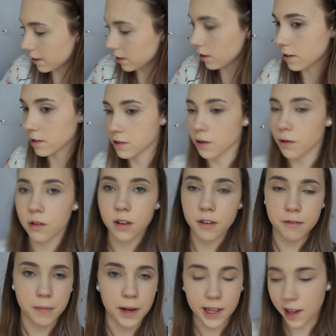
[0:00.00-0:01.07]
clothes, all
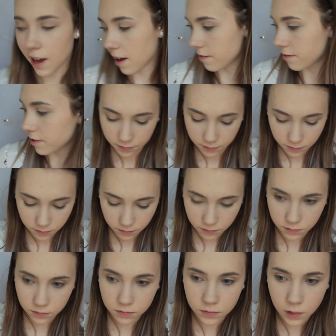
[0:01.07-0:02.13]
over my life.
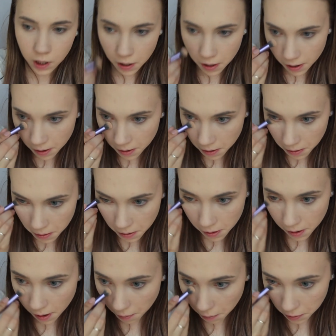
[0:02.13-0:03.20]
Mm.
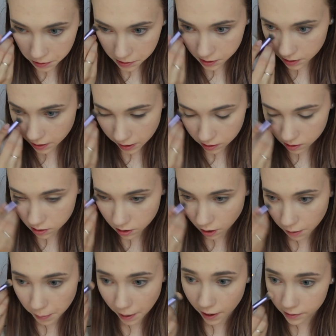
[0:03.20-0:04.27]
I want to sneeze
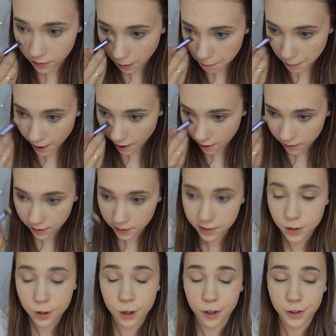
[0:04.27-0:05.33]
so bad. That powder is so